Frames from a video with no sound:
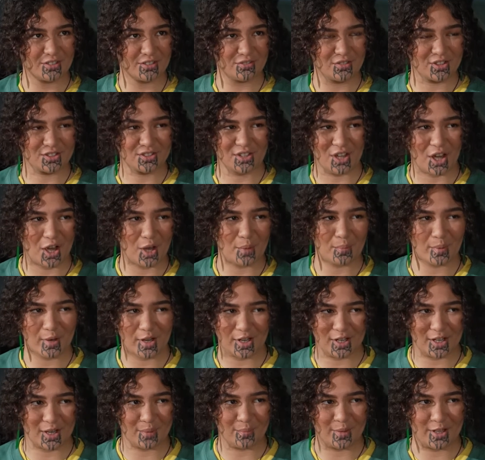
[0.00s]
of this car
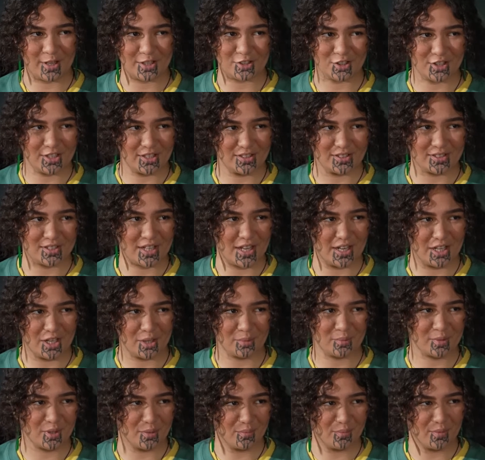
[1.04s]
park, I'm actually a stand
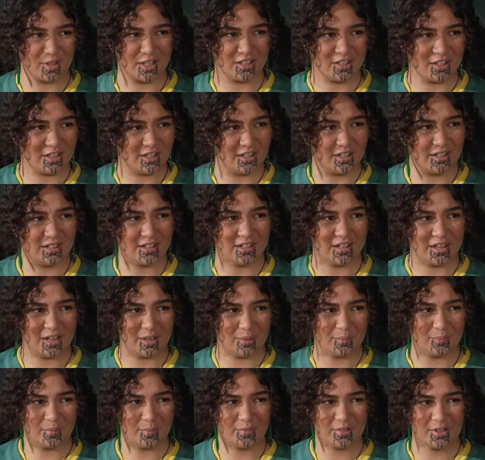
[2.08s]
up comedian. Yeah.
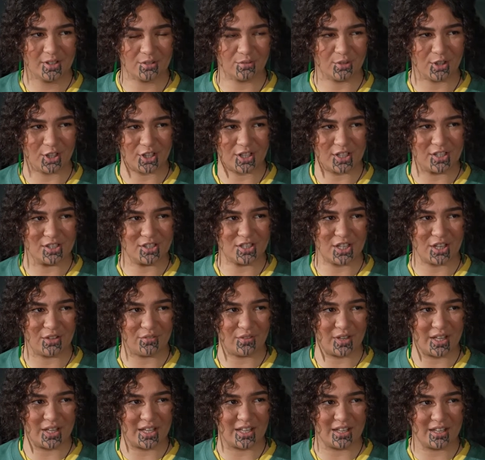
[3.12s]
Um, work in
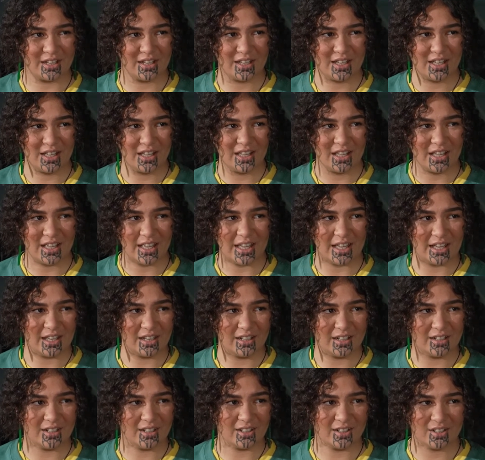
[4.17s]
TV
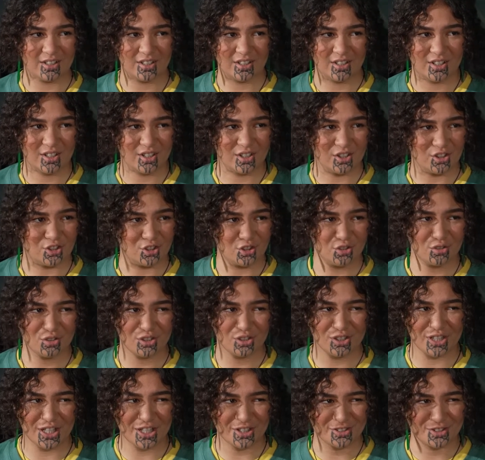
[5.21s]
and do
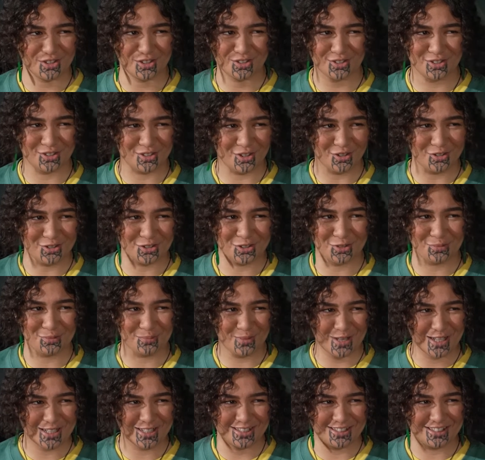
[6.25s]
things on social
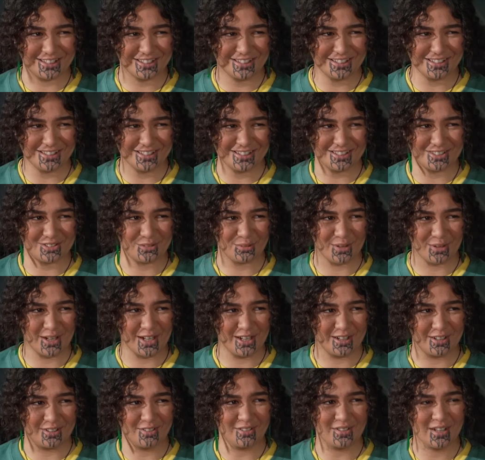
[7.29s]
media as
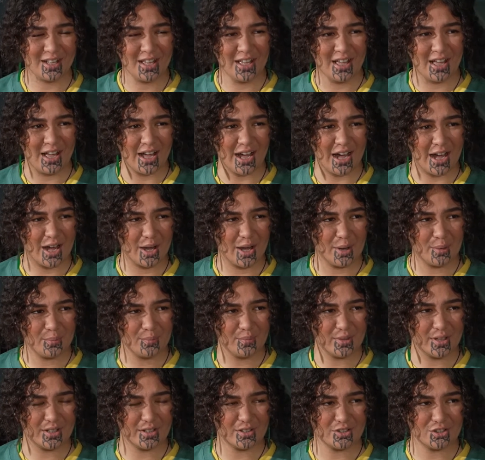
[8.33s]
well.
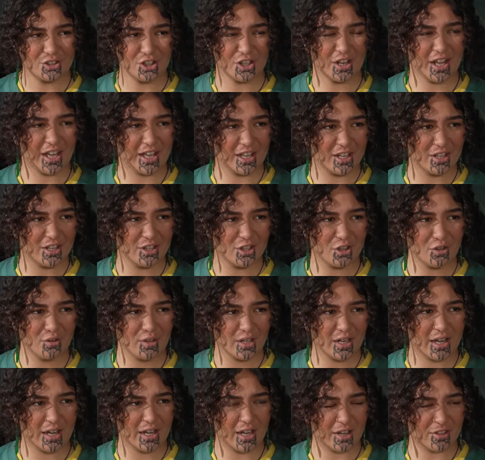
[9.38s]
Um, Janaye, you
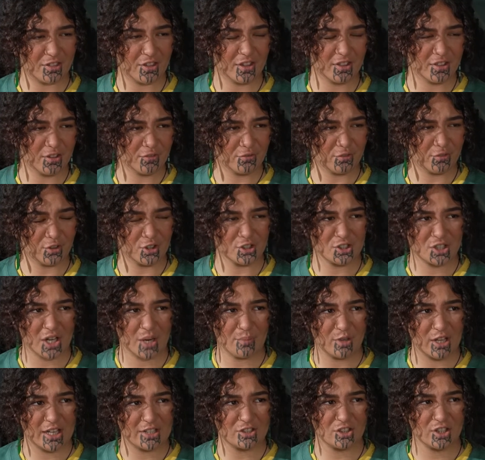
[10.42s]
and I, I think the first time
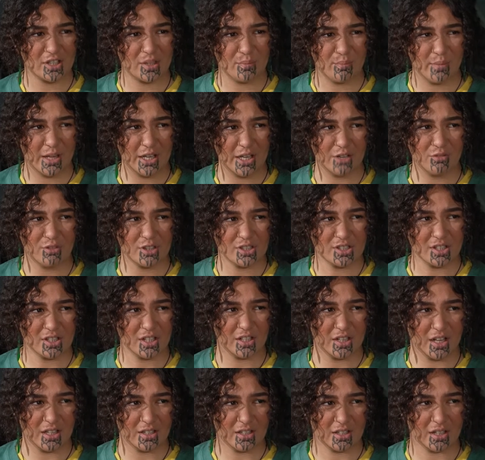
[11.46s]
we actually met was in
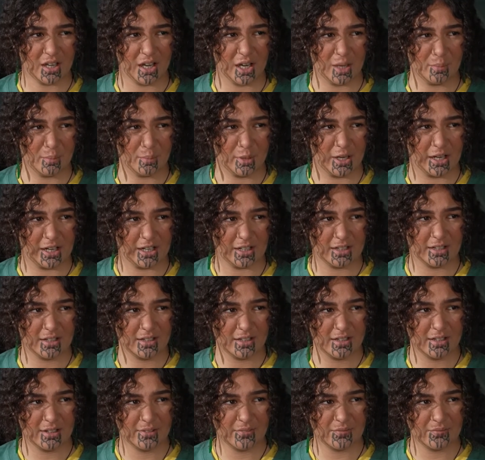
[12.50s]
another car
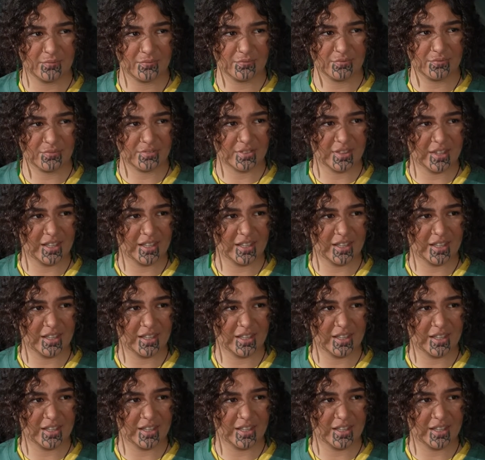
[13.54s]
park.